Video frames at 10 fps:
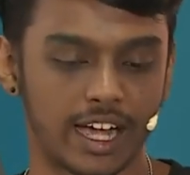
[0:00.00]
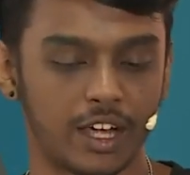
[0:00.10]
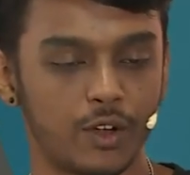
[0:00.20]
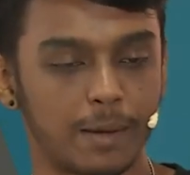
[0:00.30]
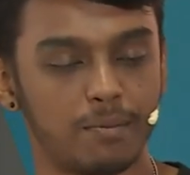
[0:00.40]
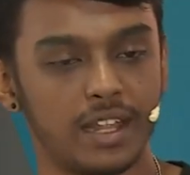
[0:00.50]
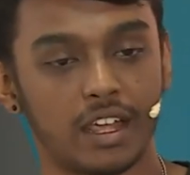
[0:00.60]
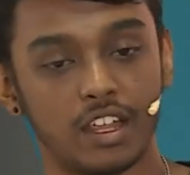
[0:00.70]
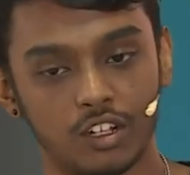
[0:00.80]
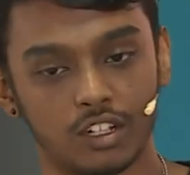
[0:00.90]
are you
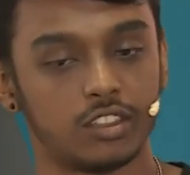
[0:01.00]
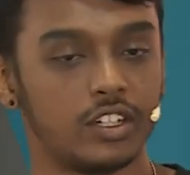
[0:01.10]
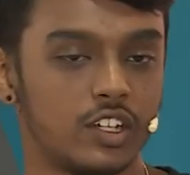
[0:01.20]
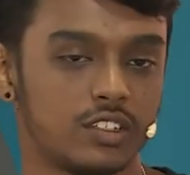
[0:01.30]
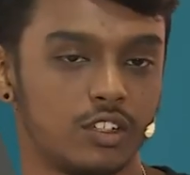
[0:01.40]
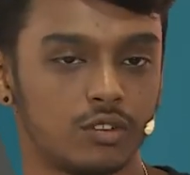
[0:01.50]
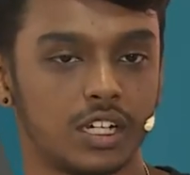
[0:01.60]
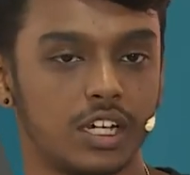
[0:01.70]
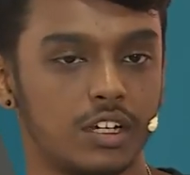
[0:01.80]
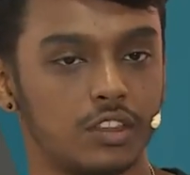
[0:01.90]
applying your theories you
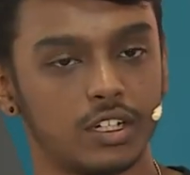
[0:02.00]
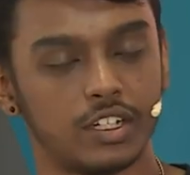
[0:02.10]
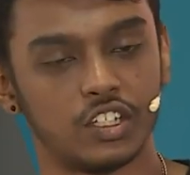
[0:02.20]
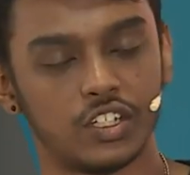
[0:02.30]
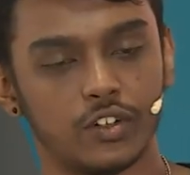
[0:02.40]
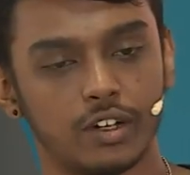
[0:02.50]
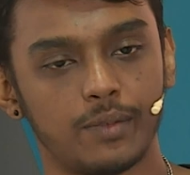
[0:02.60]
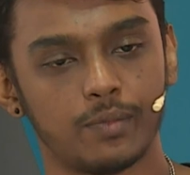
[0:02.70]
studied in the engineering?